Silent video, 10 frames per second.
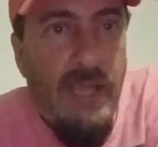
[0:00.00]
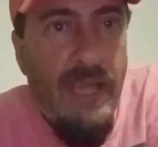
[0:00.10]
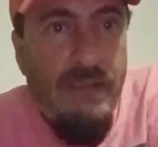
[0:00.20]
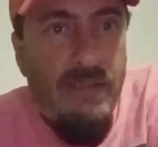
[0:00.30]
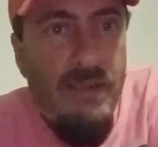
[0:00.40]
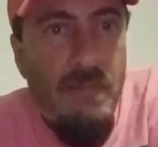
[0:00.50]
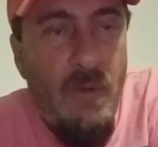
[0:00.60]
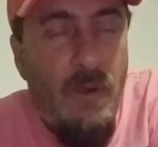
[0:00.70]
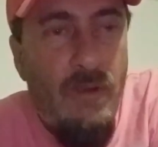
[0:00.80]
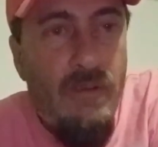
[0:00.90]
Actually,
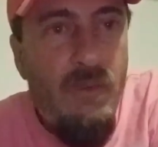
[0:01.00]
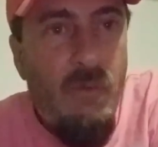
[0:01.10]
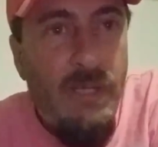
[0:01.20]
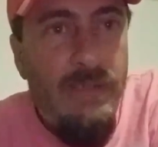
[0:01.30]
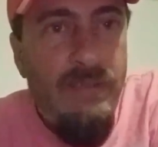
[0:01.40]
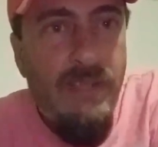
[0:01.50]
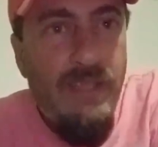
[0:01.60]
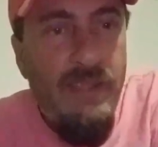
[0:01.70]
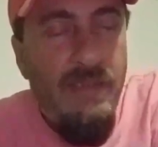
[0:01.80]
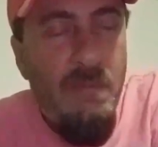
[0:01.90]
more,
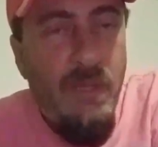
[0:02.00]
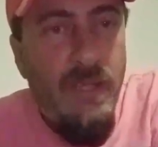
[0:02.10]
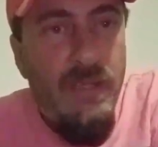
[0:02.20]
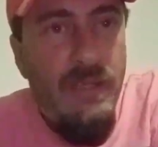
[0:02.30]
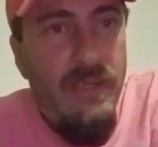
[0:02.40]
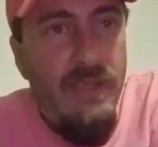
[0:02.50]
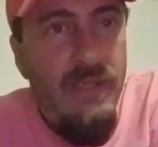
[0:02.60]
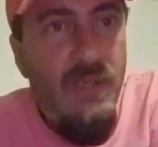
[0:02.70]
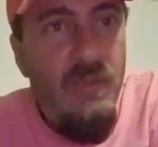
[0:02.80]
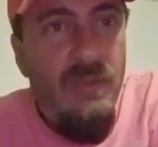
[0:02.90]
26, but
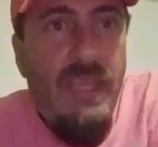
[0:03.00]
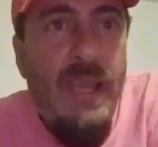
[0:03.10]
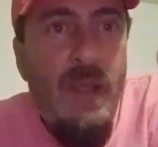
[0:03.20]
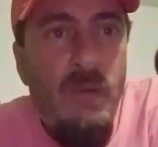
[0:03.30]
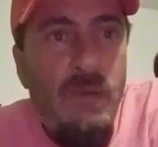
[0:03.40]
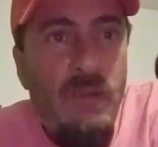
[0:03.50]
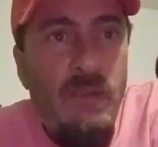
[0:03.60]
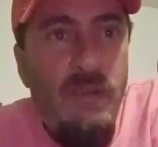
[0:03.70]
Who's counting?